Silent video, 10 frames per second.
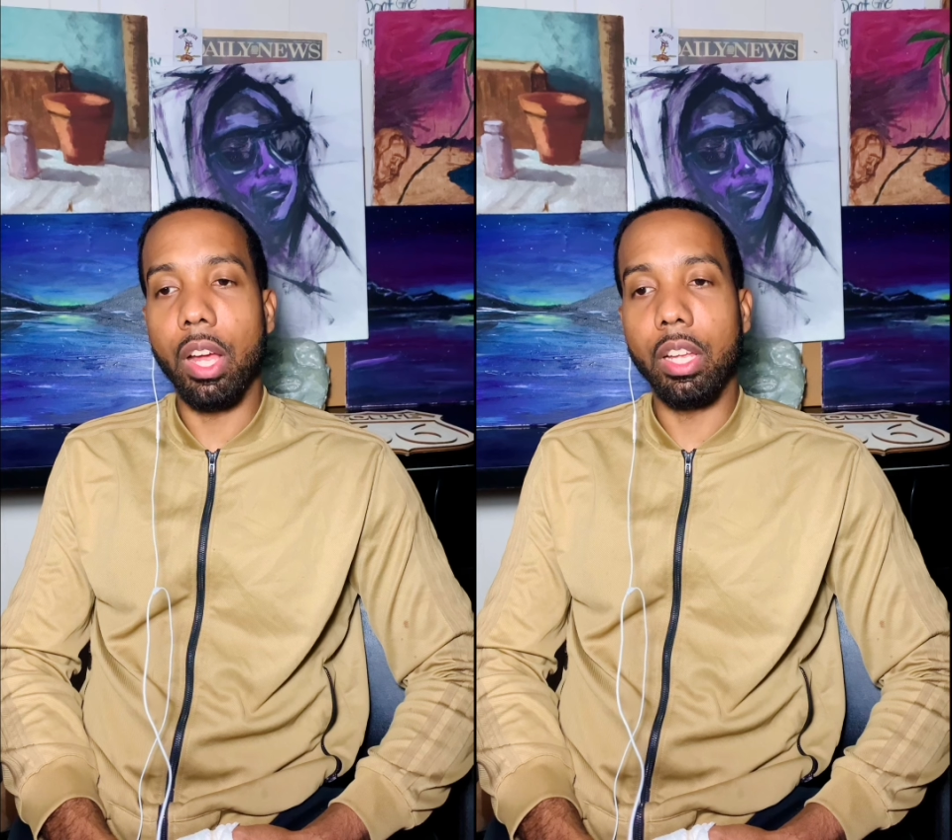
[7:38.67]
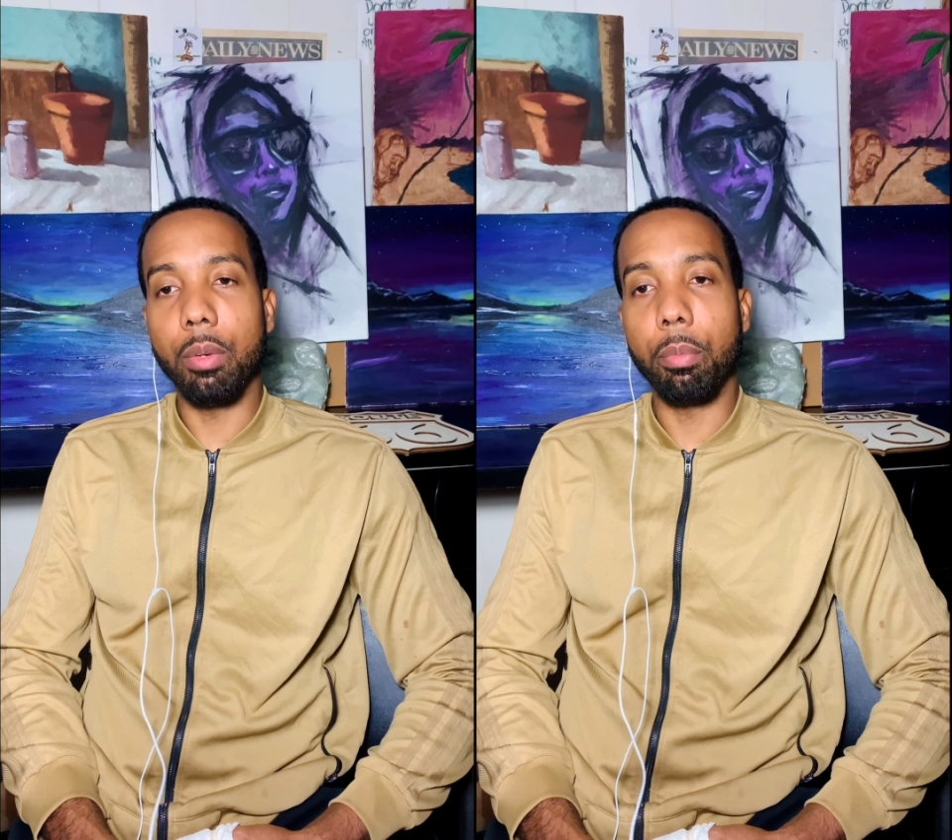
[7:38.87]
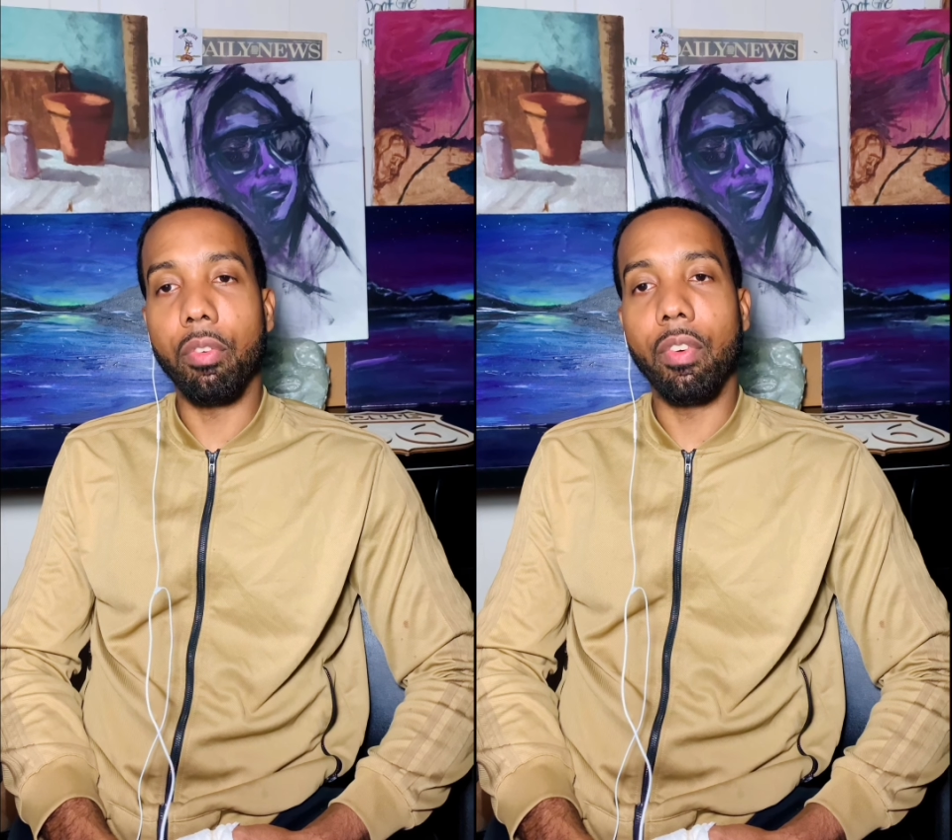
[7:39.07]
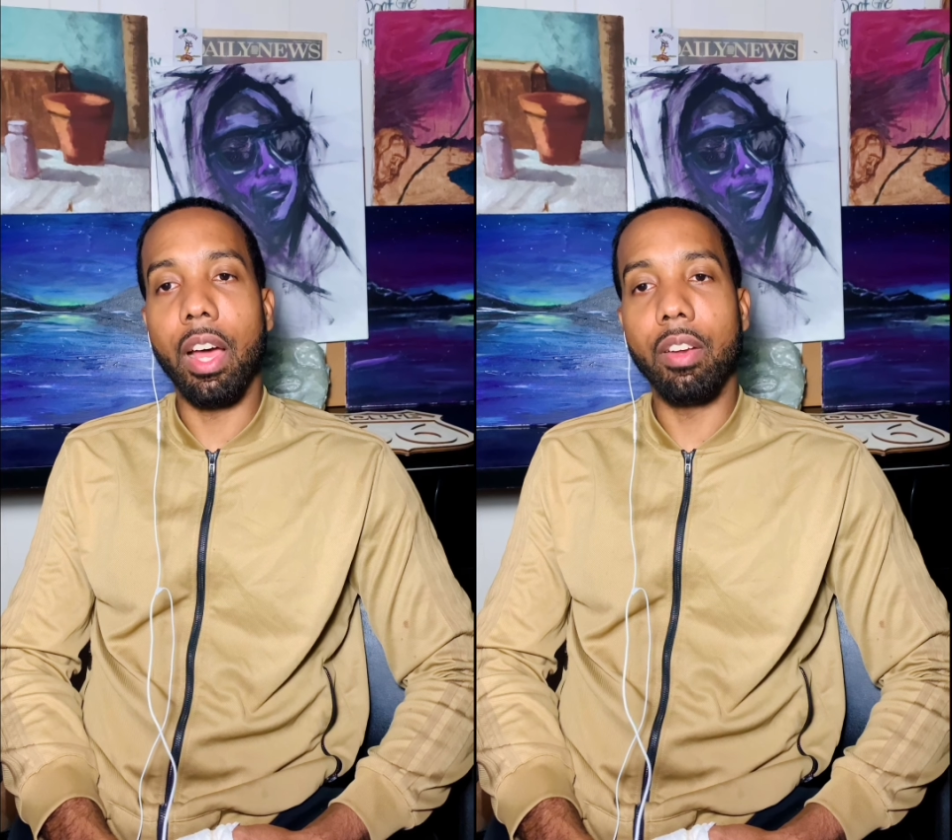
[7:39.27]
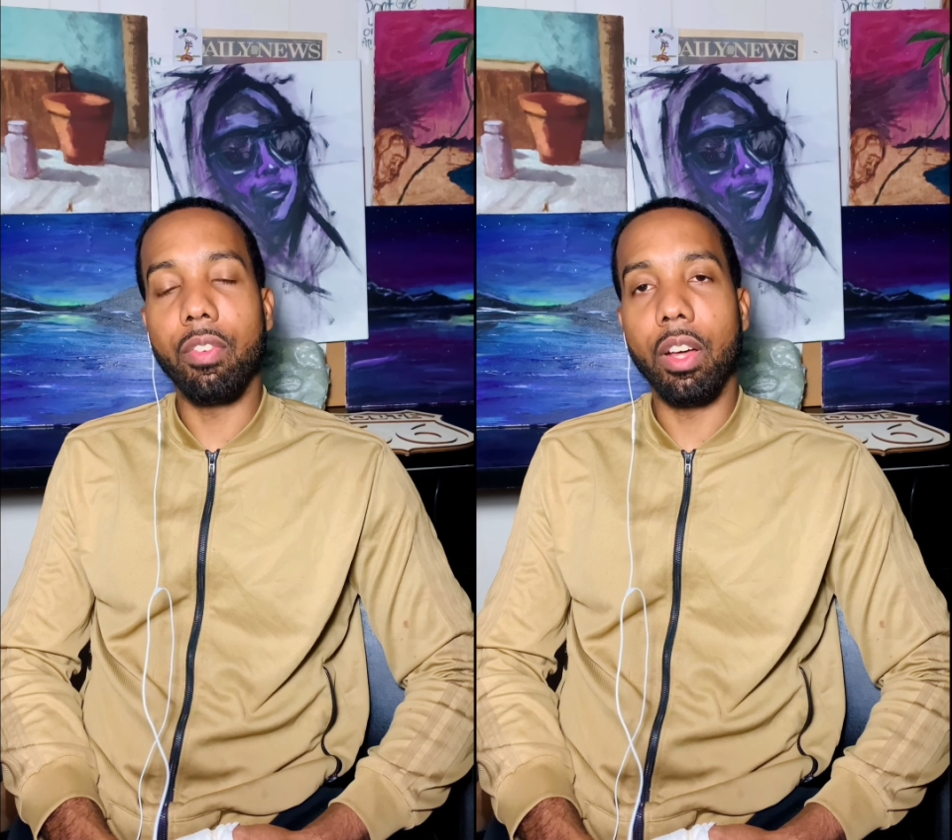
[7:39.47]
can
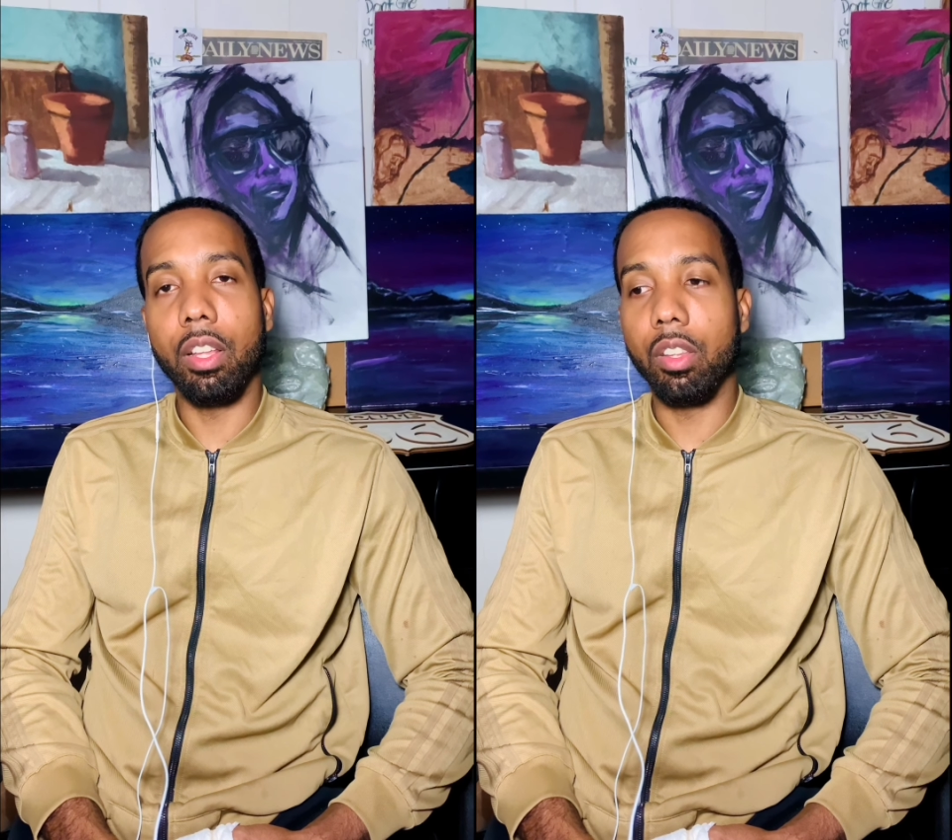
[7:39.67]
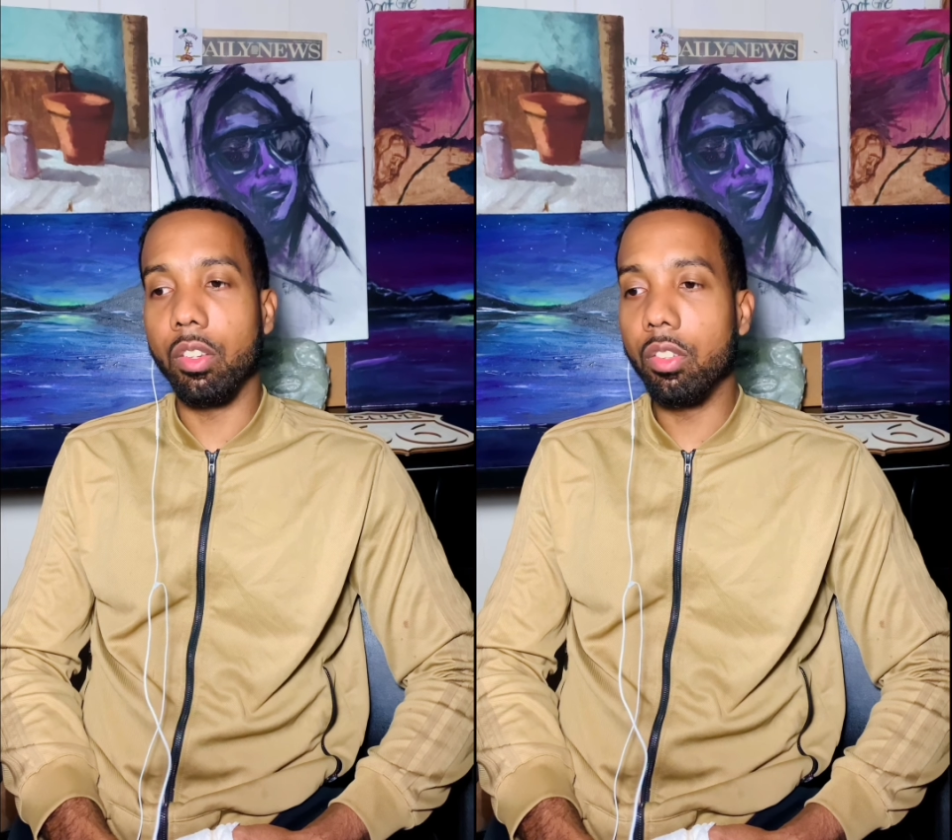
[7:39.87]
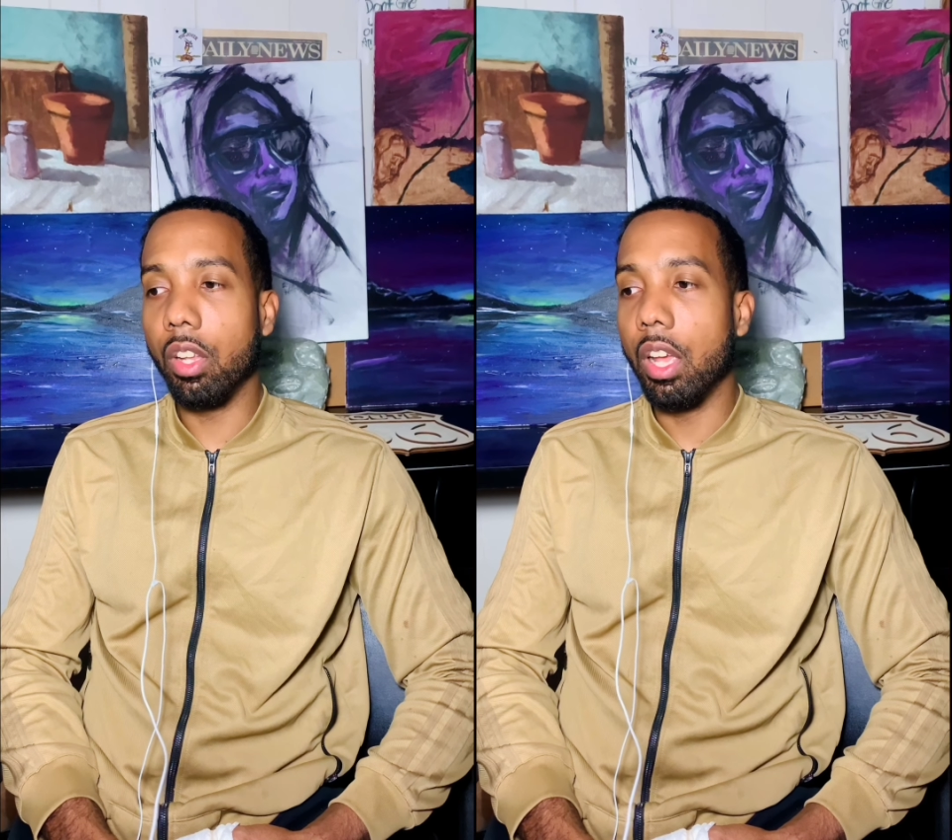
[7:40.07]
provide for others